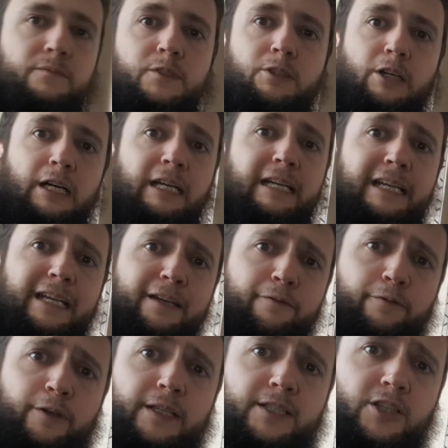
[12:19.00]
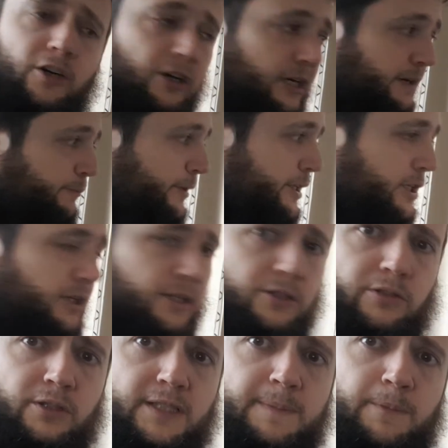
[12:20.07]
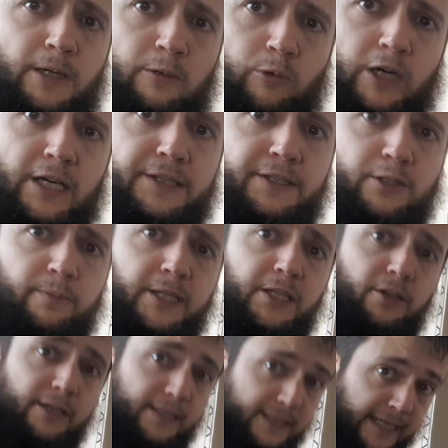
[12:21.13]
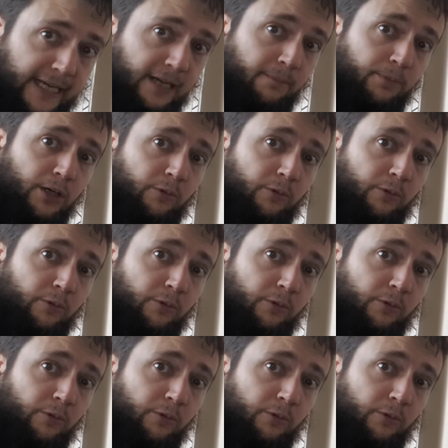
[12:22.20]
All right, every time we go across by 1, it'll be going down by